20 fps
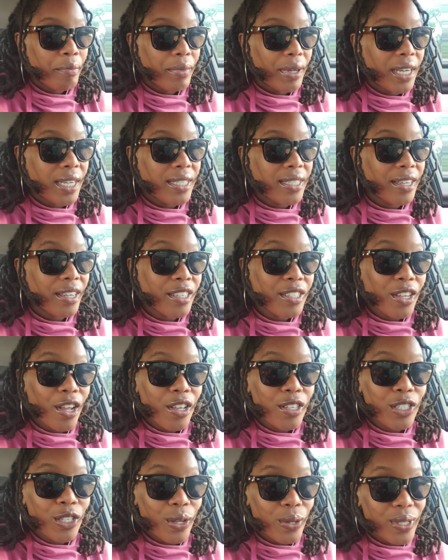it does
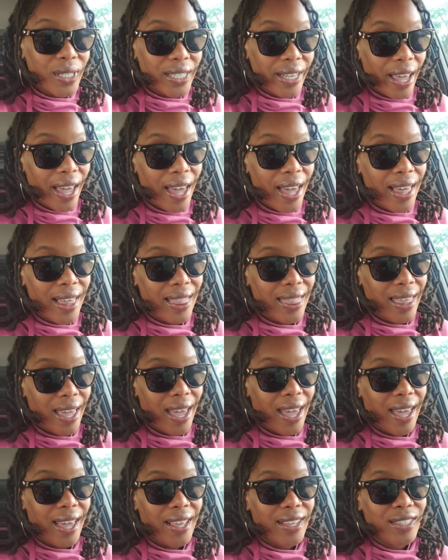also say
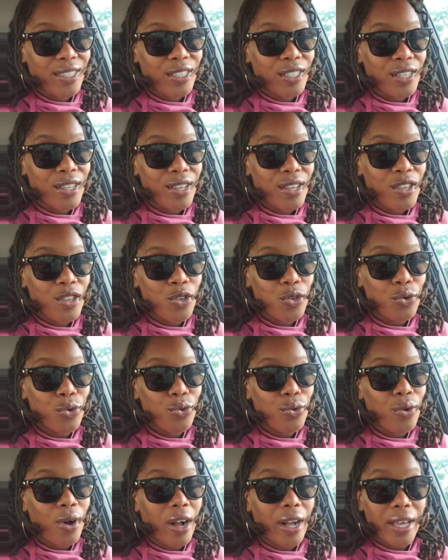that
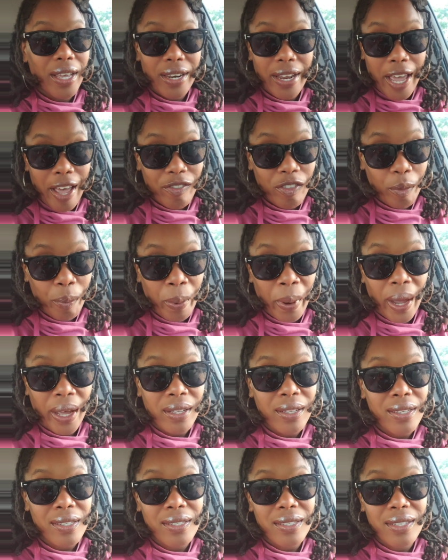you are going to have to
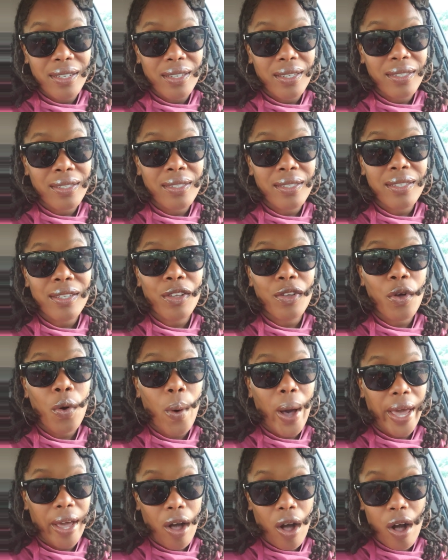practice this
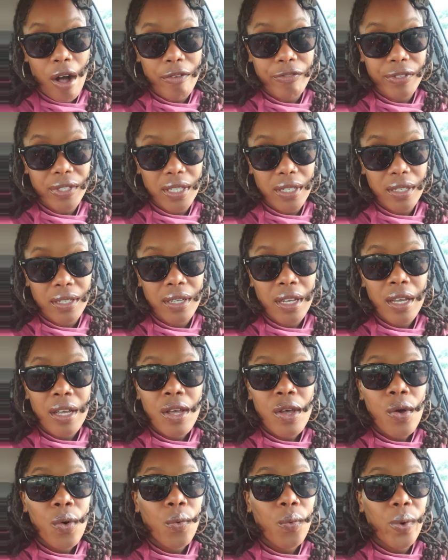quite often,
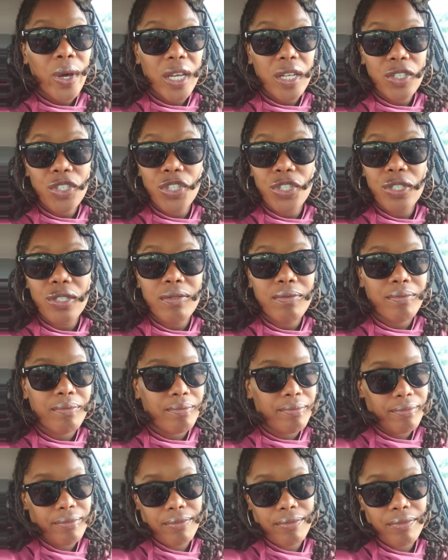which
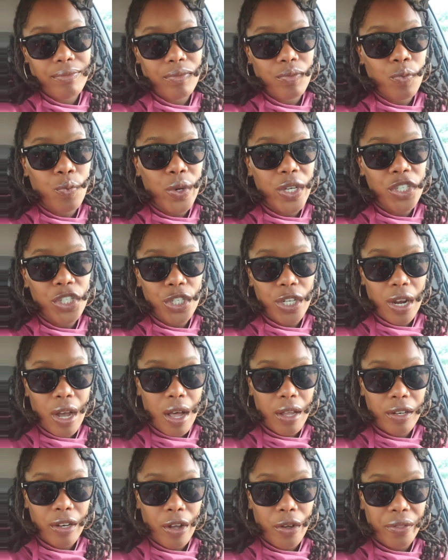we should
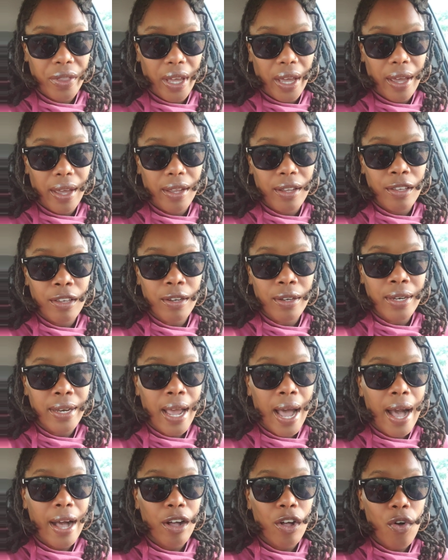all know that you're
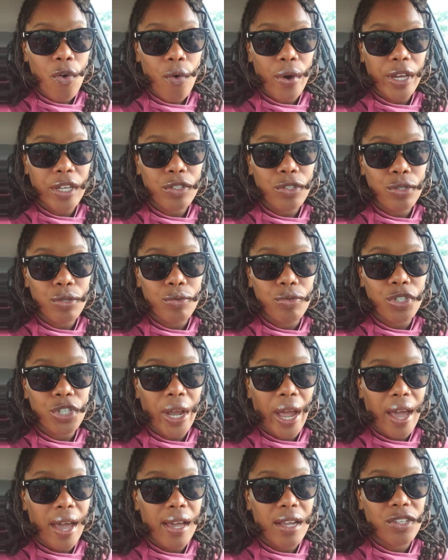not going to
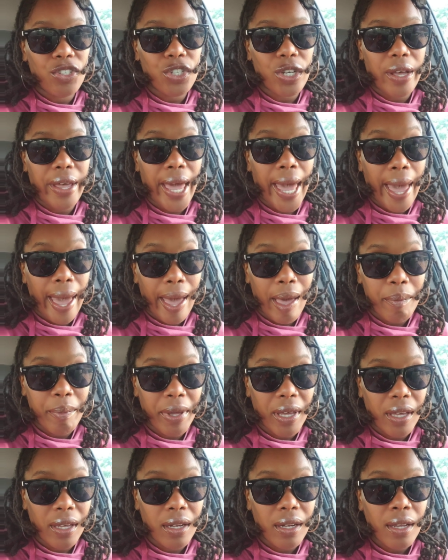change a
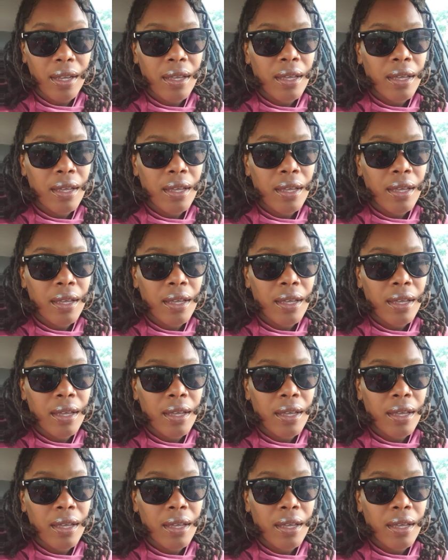habit